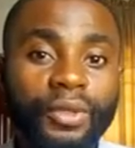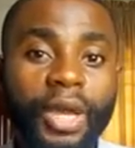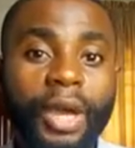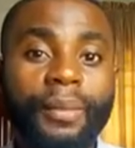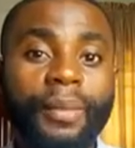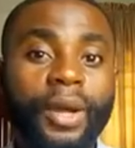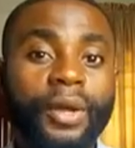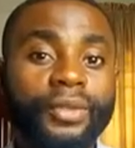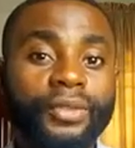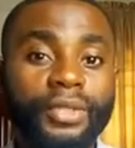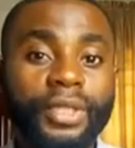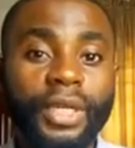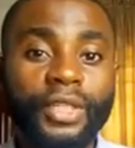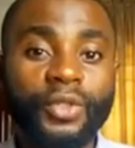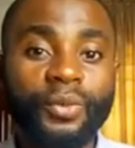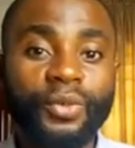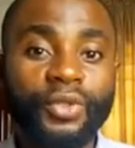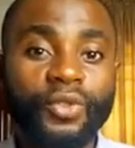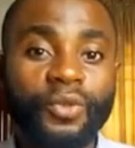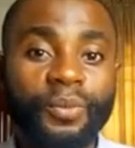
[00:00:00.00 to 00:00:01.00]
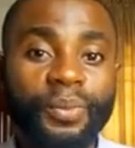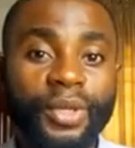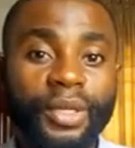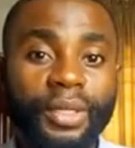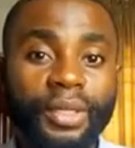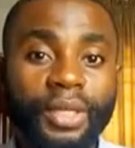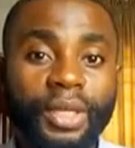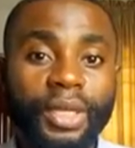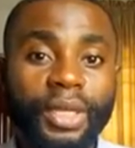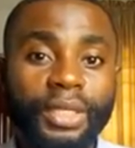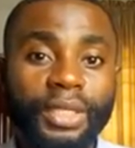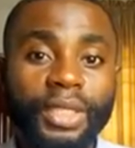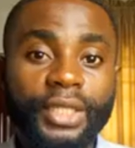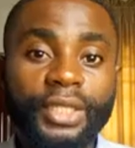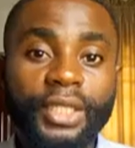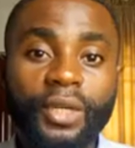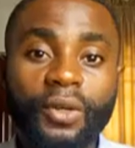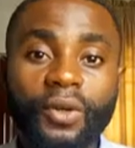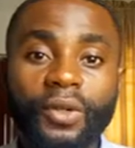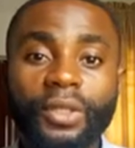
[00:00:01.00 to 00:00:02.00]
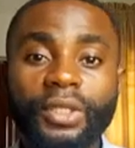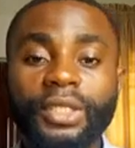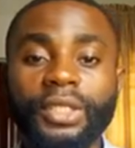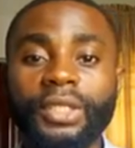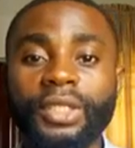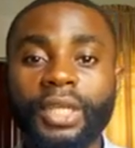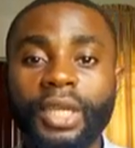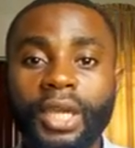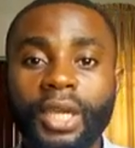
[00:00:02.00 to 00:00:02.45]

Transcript: amount they are supposed to pay. Then secondly,